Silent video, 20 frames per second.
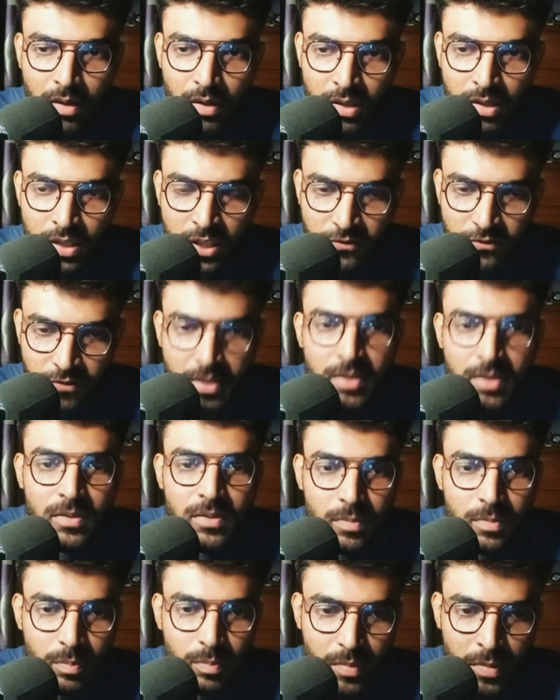different
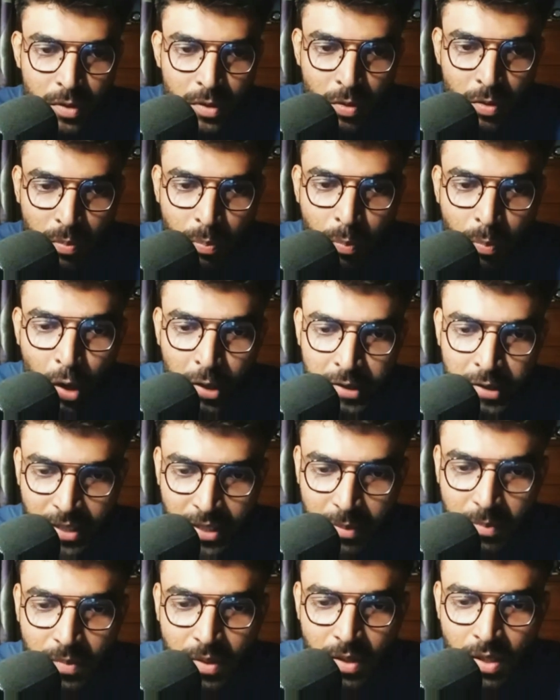you know ball
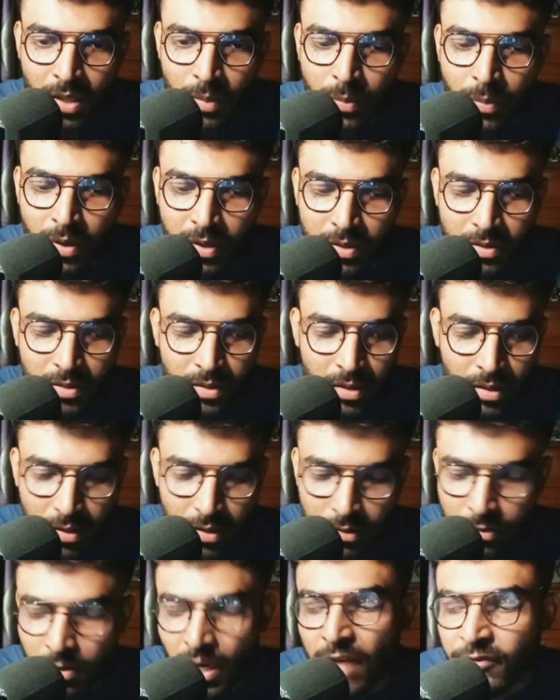game but
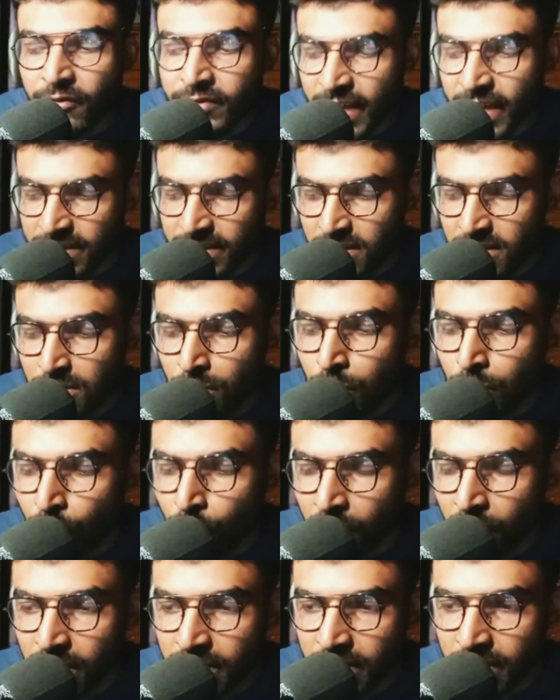you know having access to
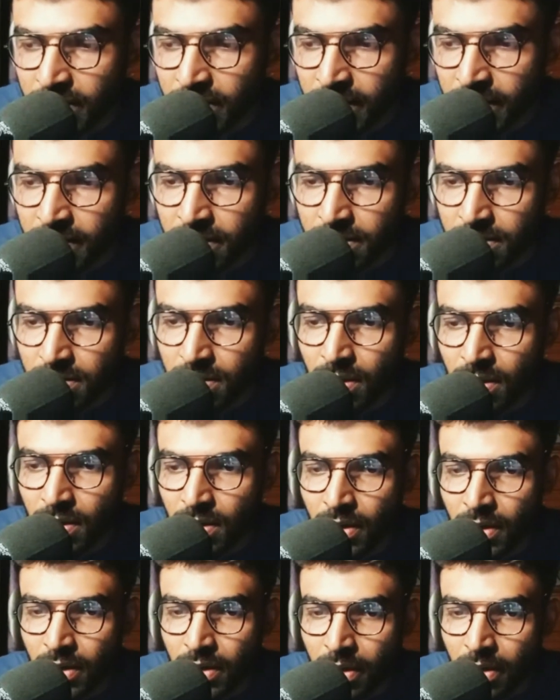local things
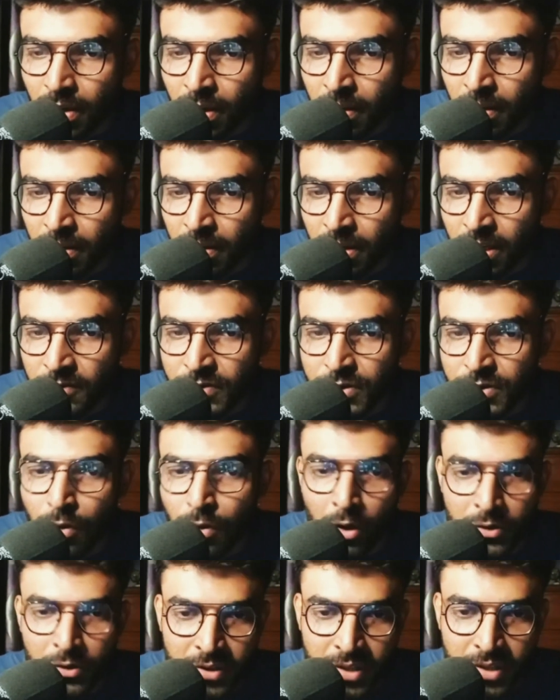uh, gives you
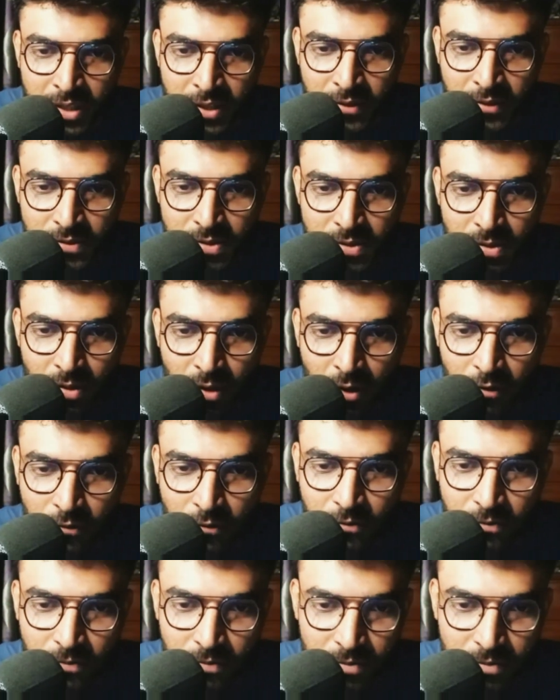alternatives of
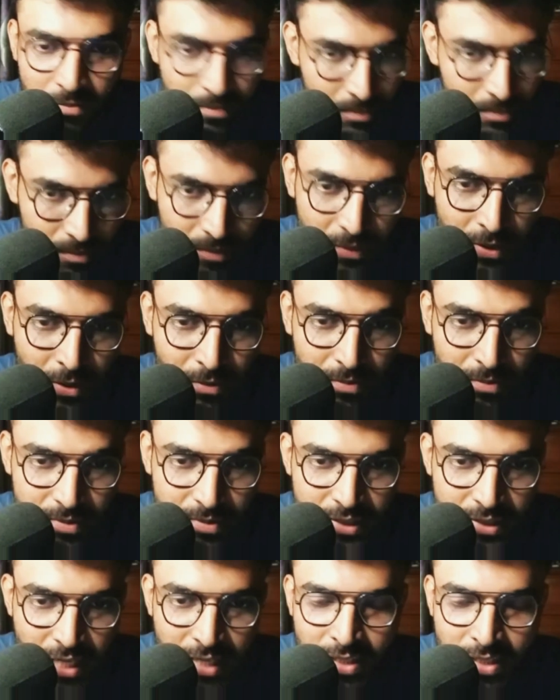you know
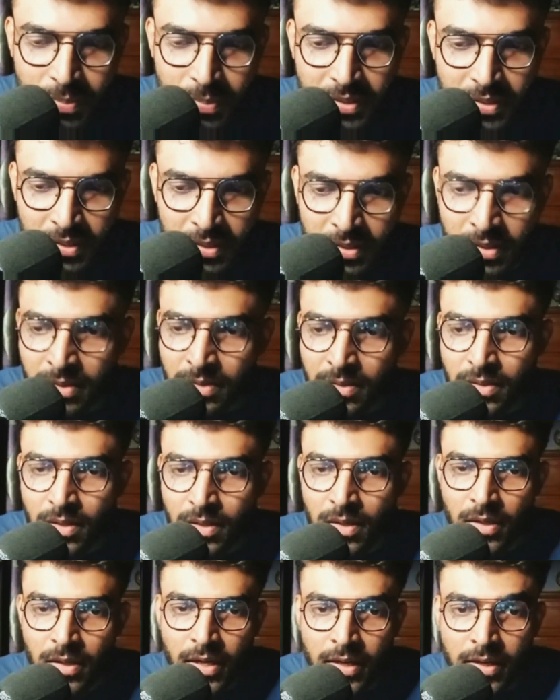chat gpt and
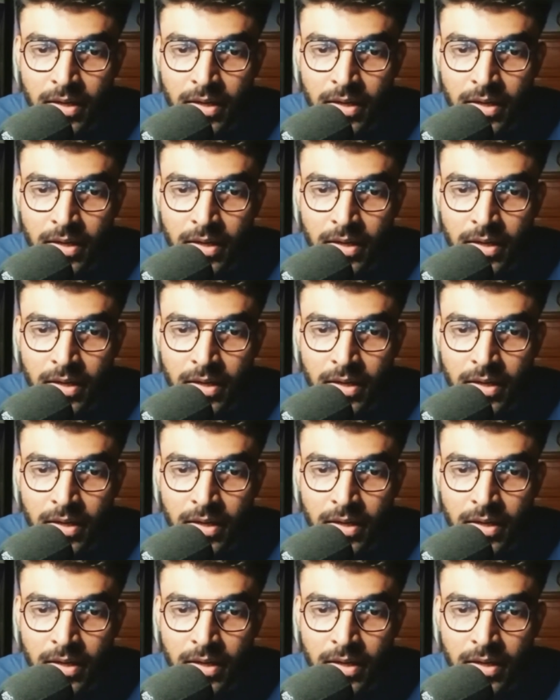it,